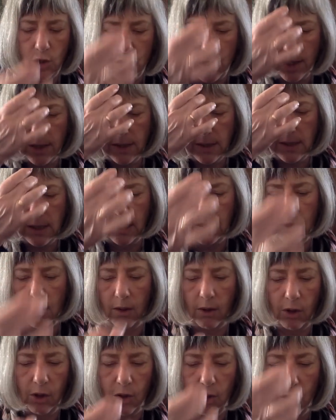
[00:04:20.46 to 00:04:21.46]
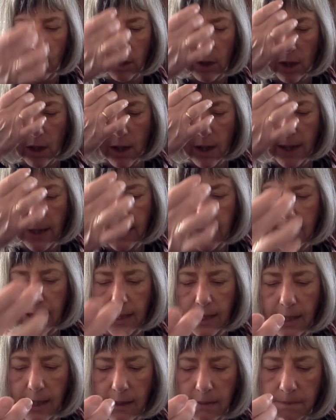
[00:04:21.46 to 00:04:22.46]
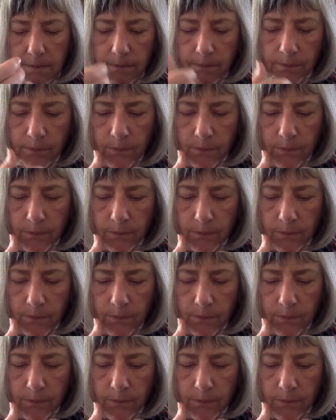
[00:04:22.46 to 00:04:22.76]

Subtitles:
trusting the third eye here.